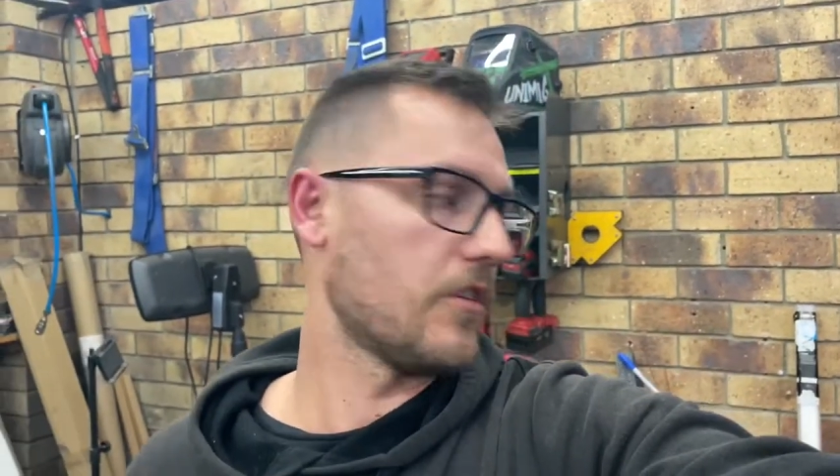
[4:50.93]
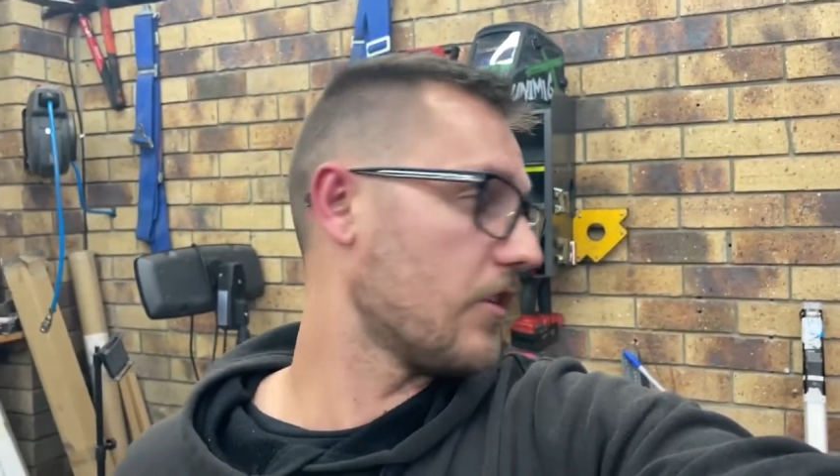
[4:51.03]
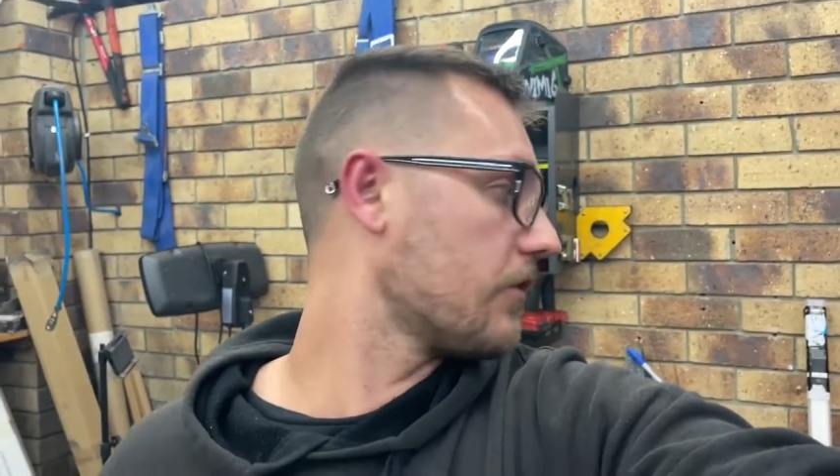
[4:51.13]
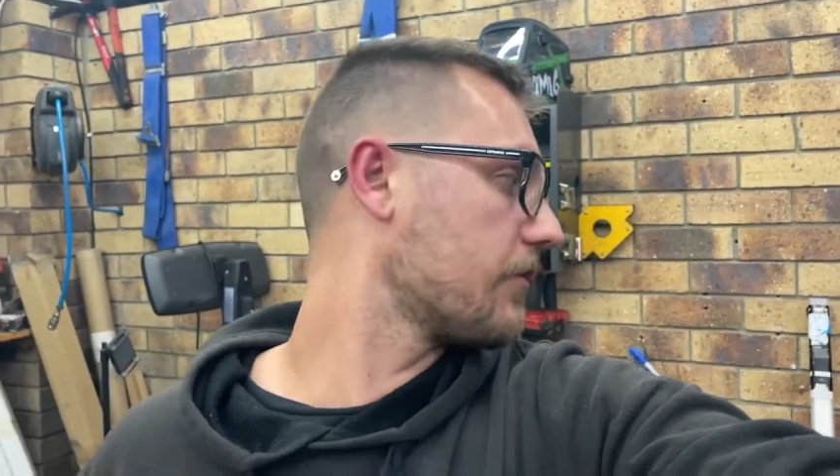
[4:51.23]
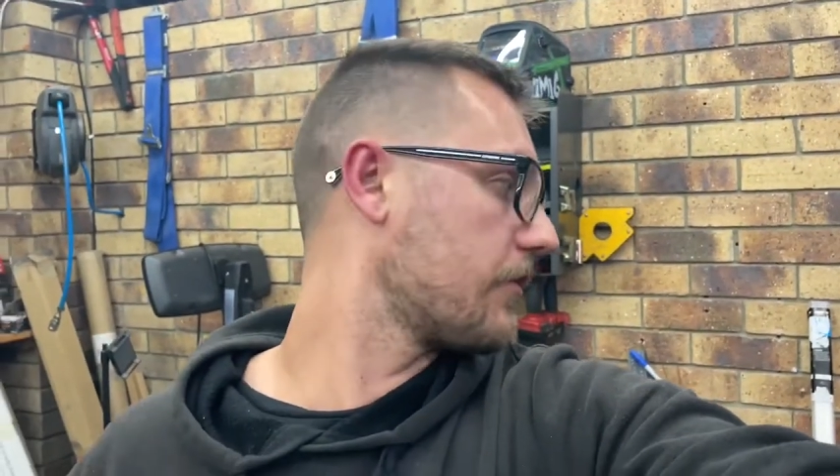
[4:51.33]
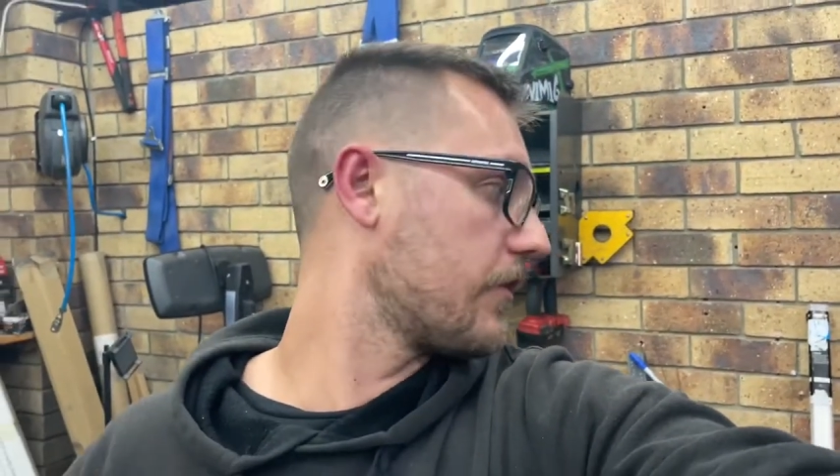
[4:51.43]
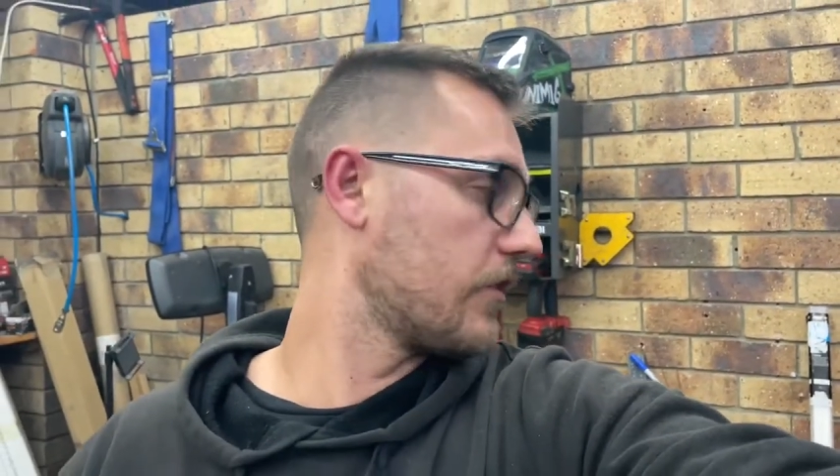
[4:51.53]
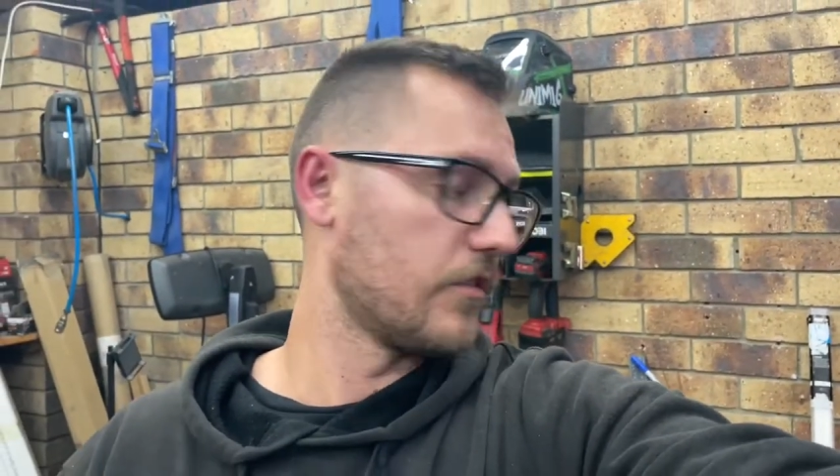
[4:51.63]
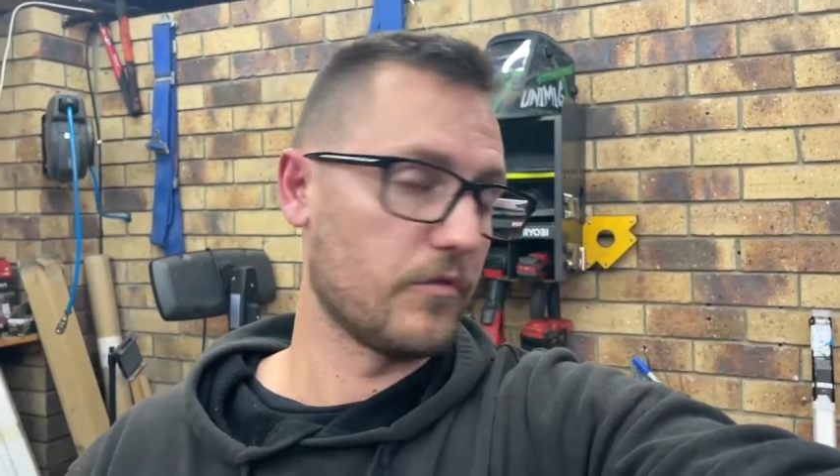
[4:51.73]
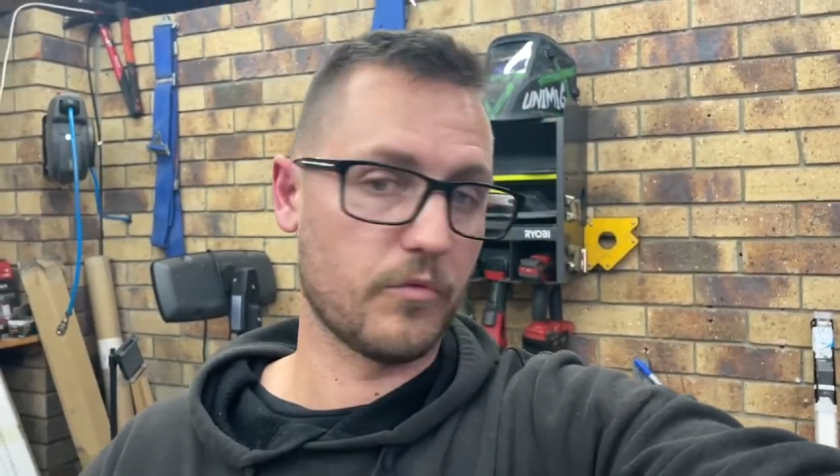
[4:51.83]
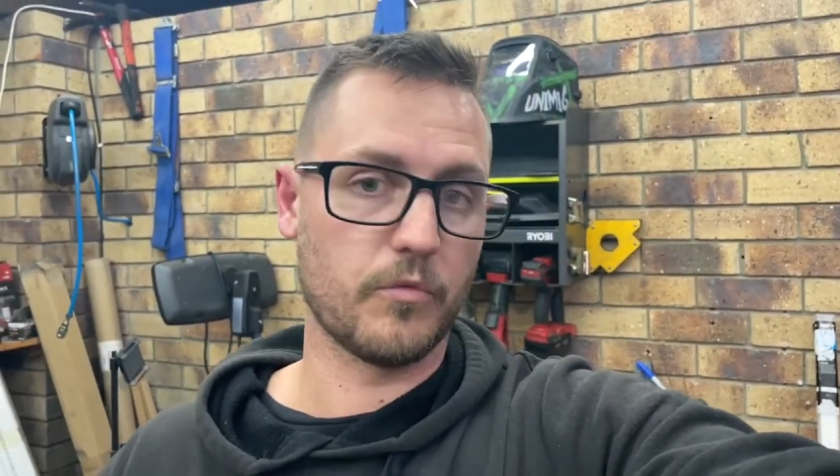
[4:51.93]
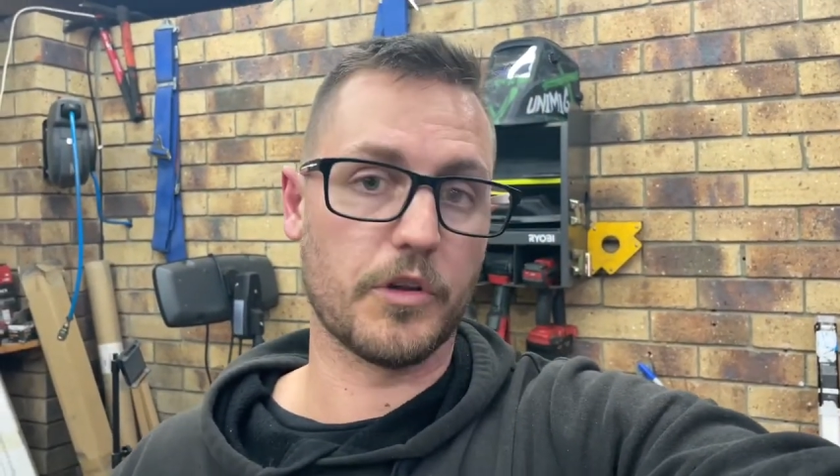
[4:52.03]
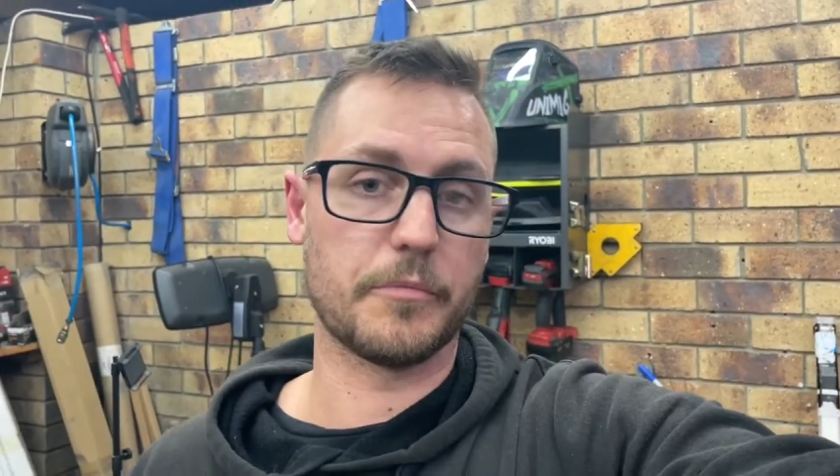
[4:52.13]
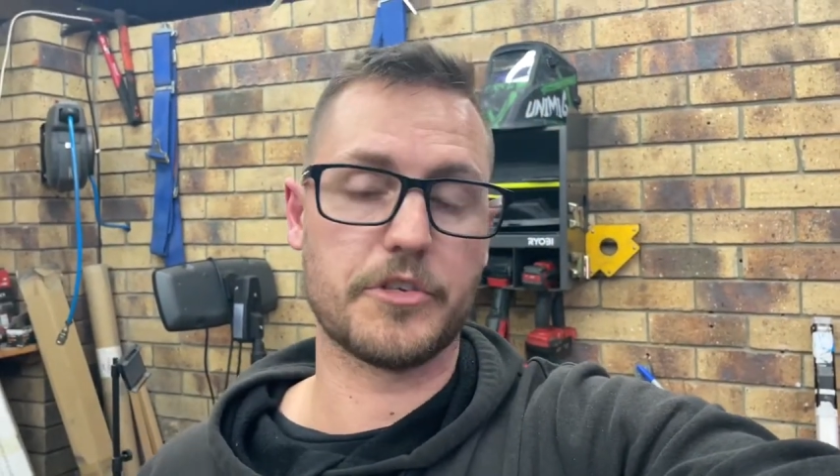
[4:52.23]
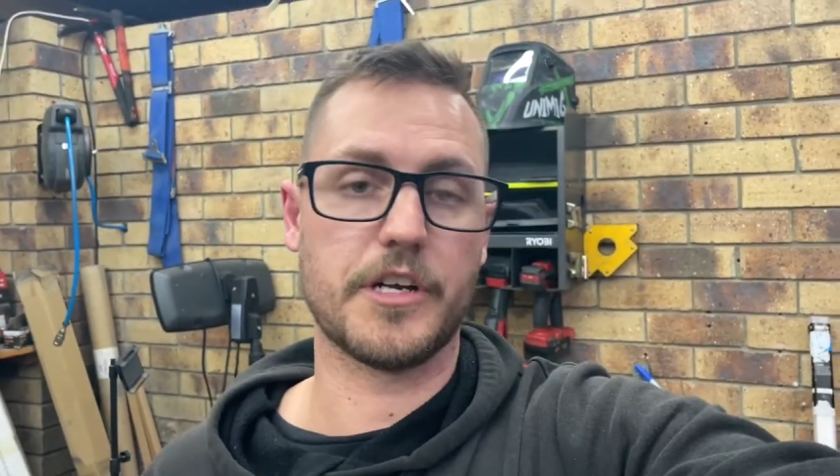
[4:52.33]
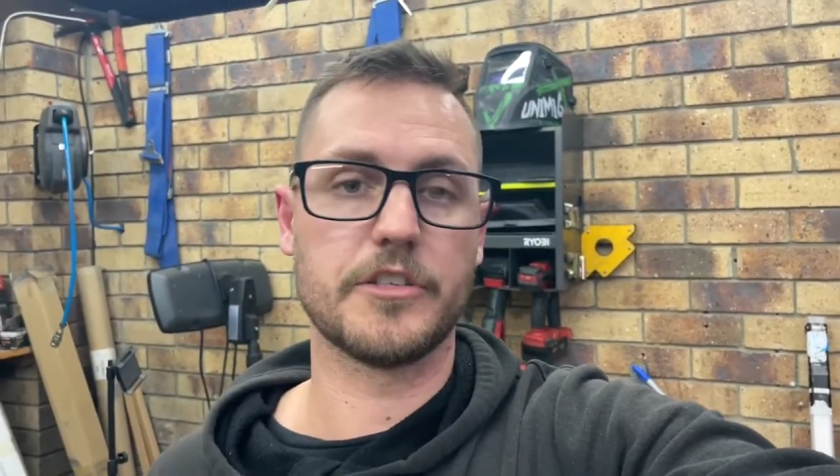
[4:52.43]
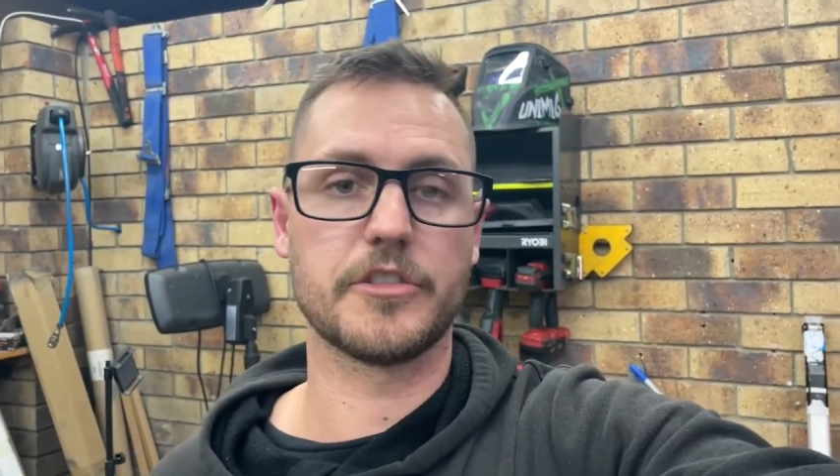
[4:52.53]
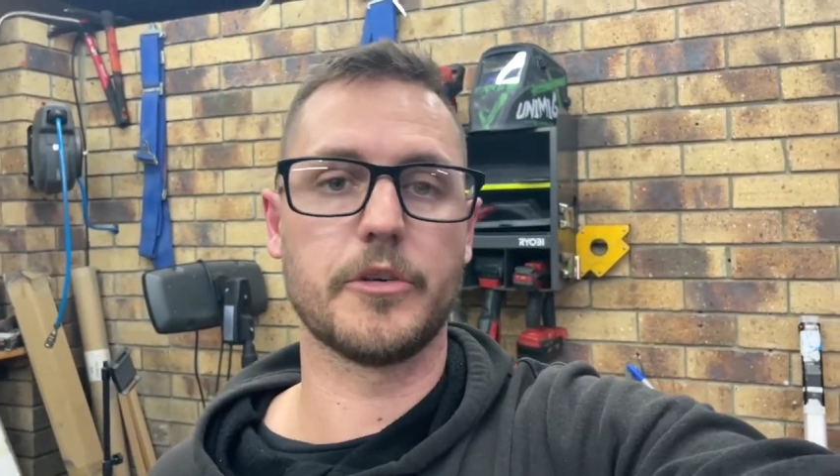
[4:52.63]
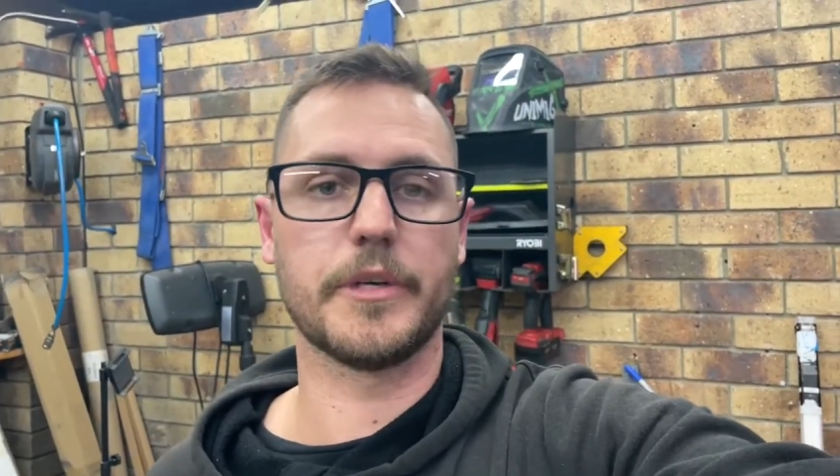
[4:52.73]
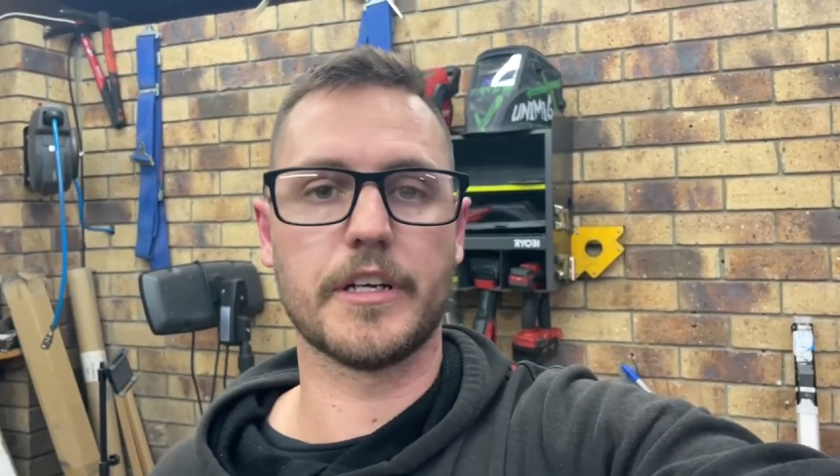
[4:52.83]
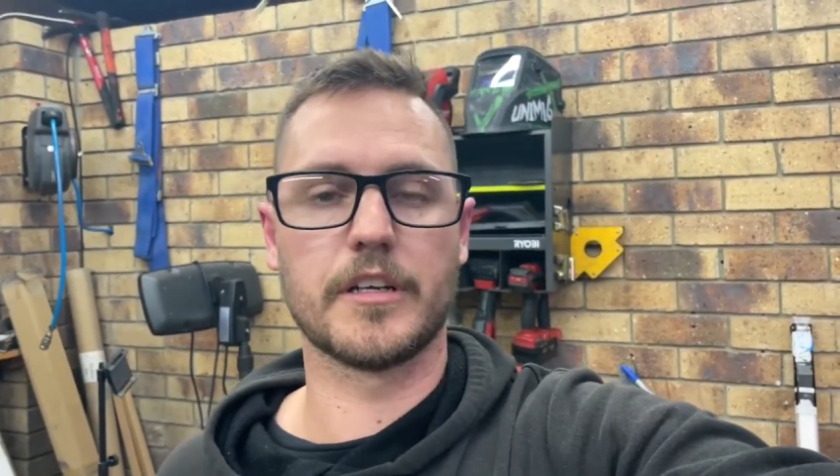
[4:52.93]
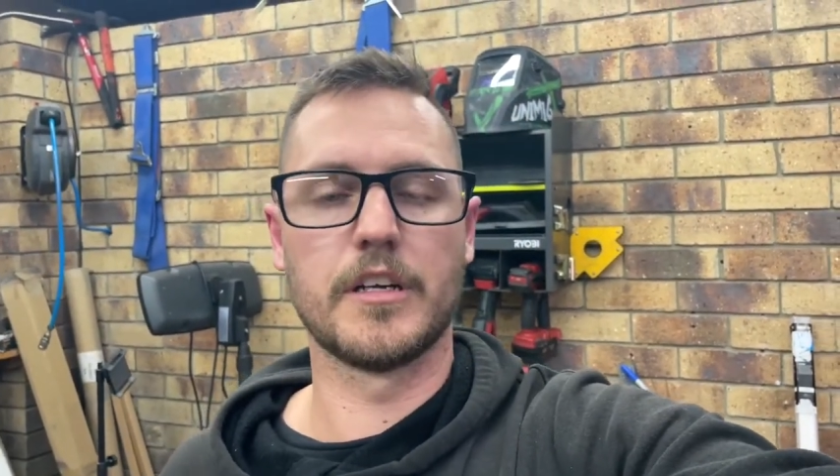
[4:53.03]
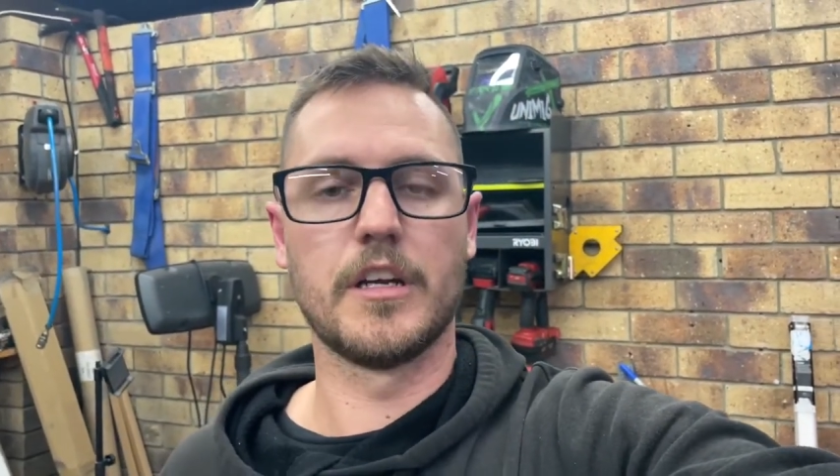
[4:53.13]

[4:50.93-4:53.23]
of what the machine's doing.